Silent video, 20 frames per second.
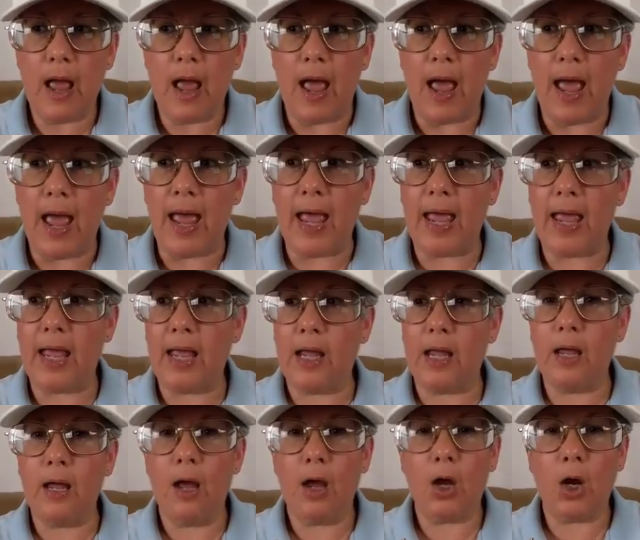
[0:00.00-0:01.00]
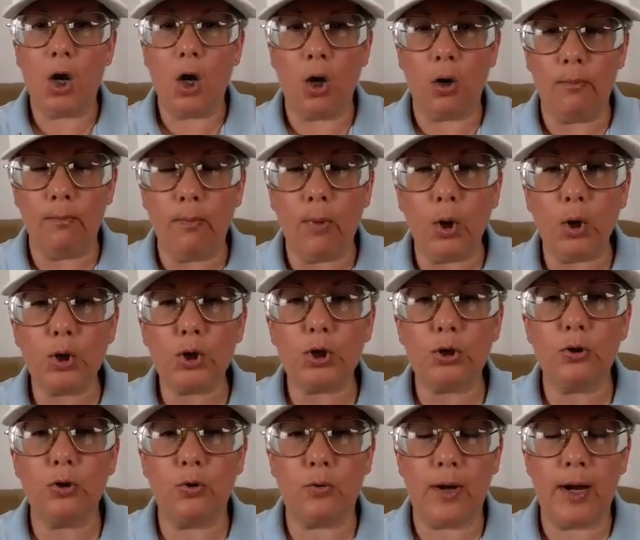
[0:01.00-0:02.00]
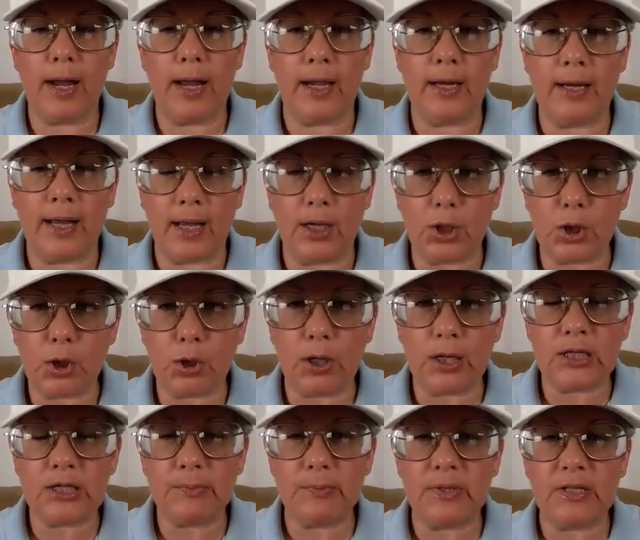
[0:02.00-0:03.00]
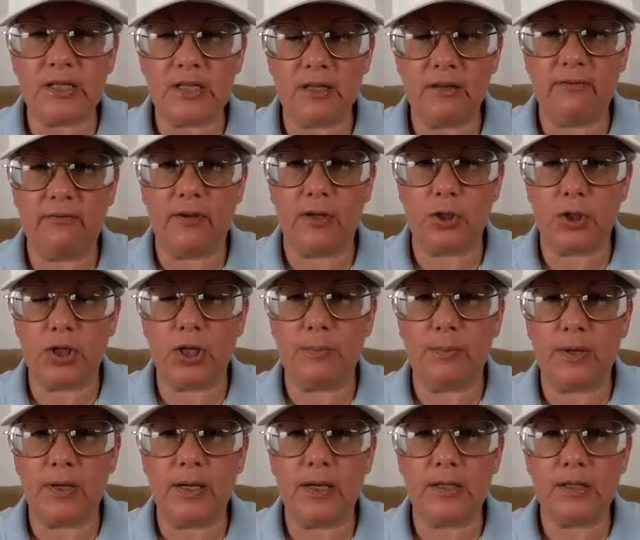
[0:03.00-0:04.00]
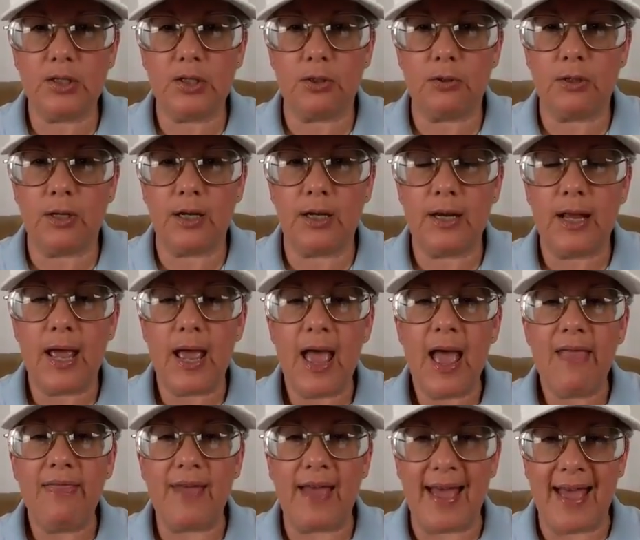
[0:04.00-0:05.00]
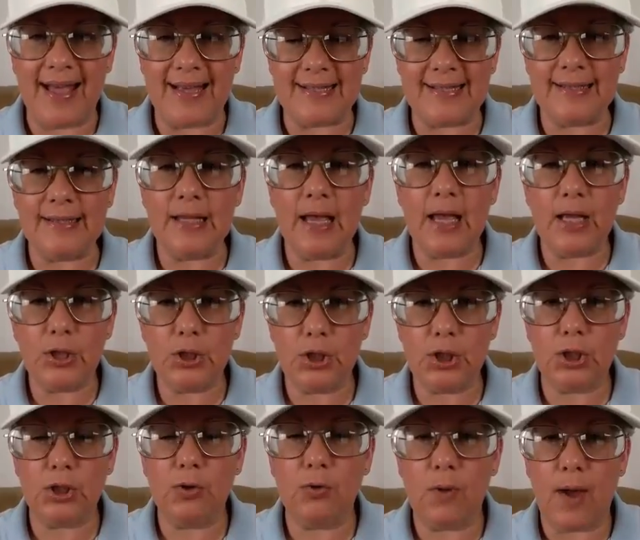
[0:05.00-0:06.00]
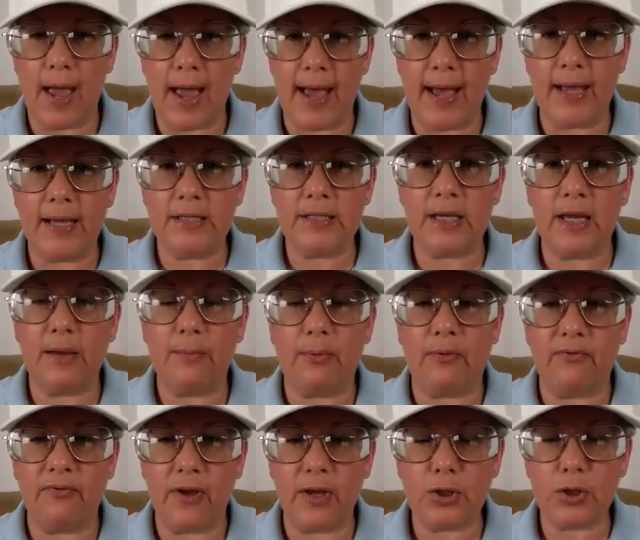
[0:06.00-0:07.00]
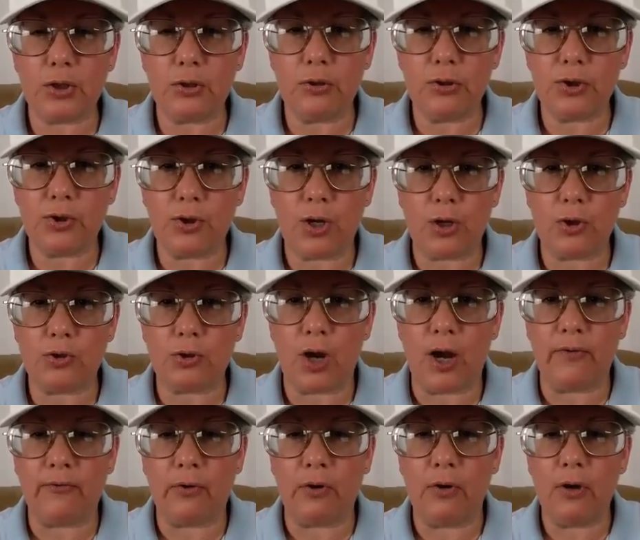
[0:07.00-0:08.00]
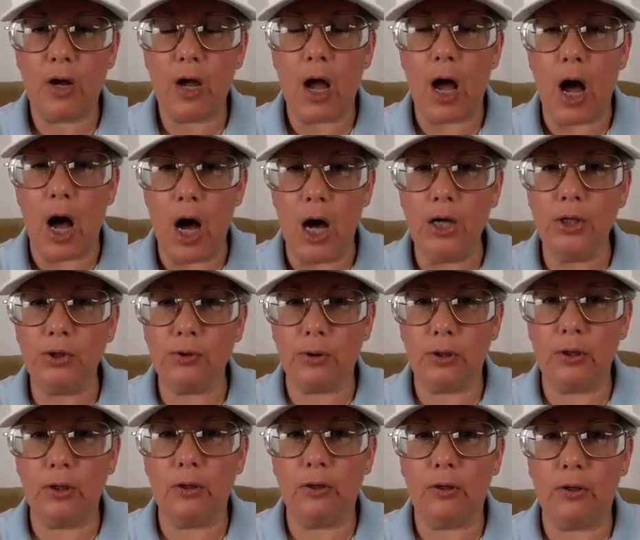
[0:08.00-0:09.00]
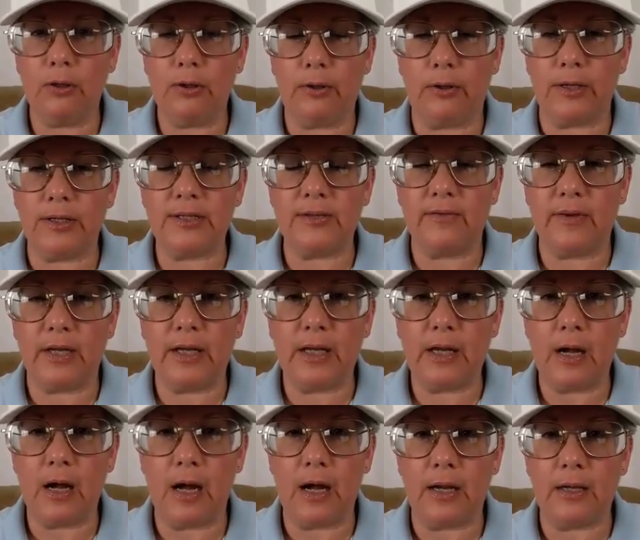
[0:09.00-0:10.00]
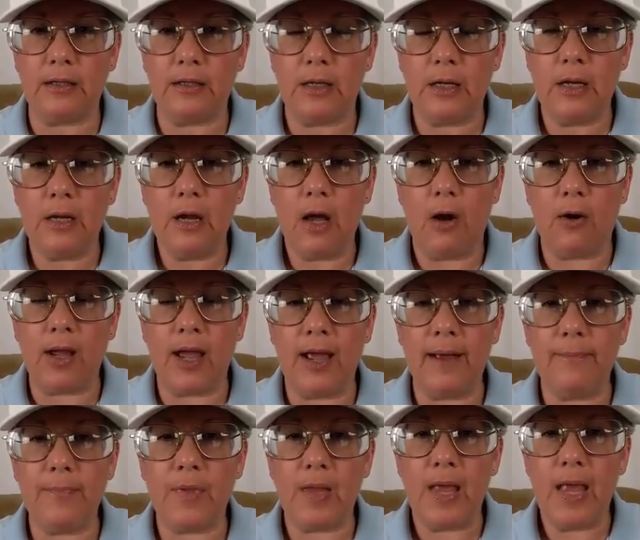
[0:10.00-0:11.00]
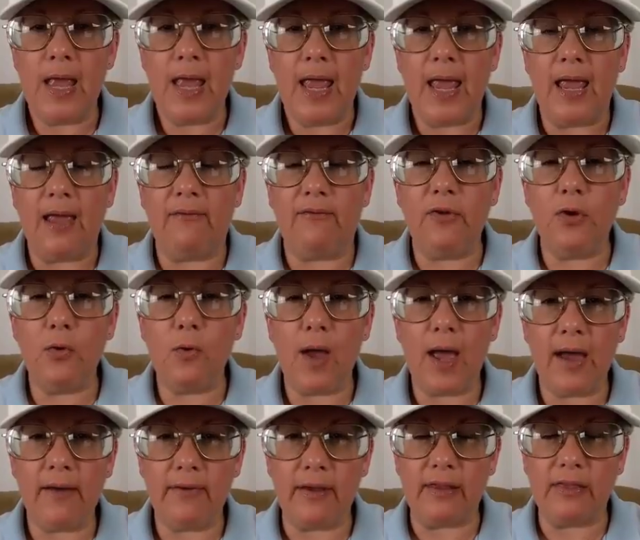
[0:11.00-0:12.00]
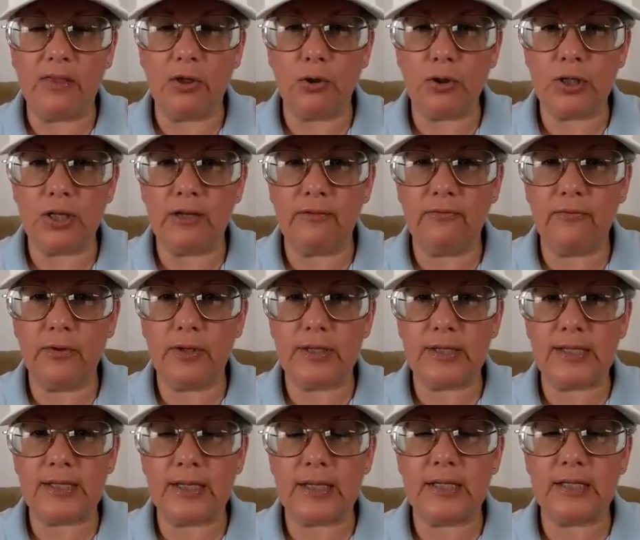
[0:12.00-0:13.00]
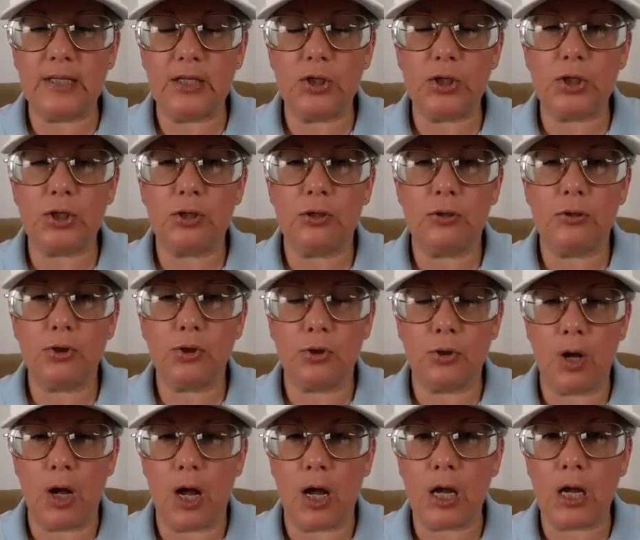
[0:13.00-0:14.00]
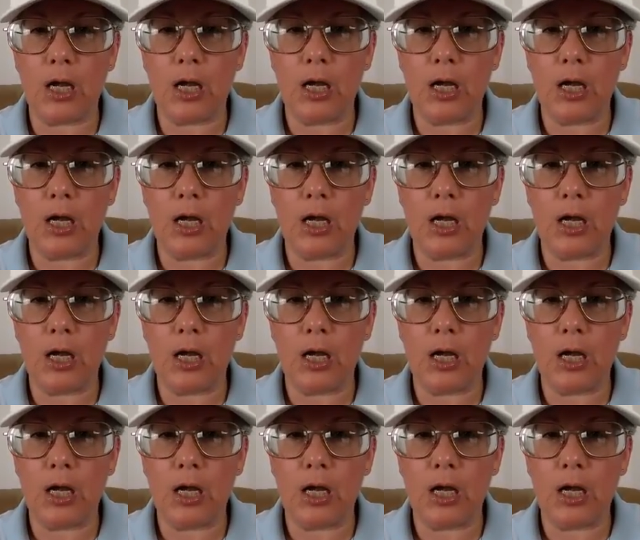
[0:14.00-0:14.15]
a commercial grade, a truck specific GPS unit that has led you as a professional truck driver under a low clearance of any kind. Okay, if you have a 13-foot 6-inch truck